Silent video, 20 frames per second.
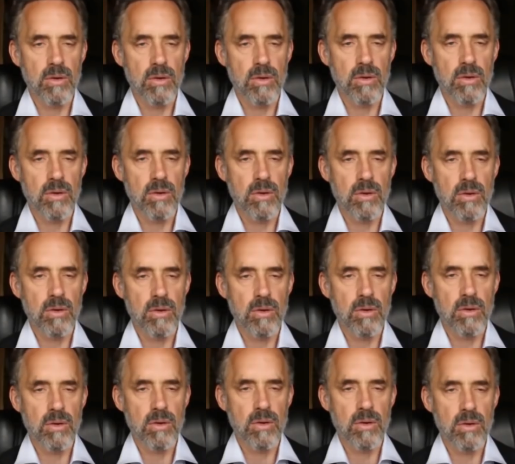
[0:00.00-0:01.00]

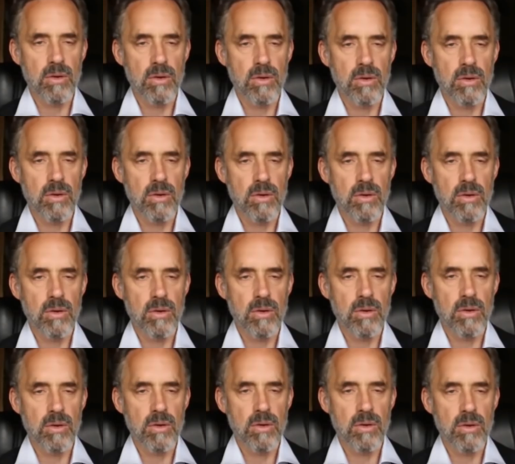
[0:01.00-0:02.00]

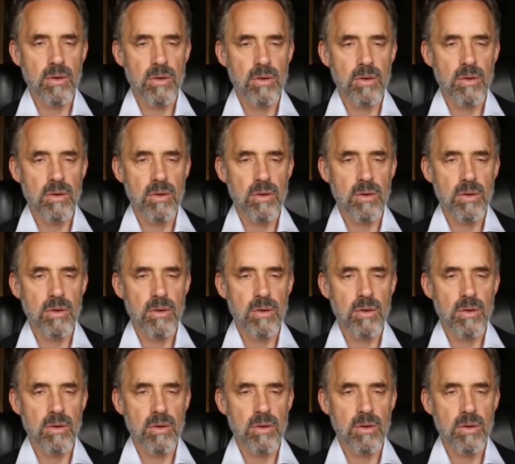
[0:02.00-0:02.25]
Nobody speaks.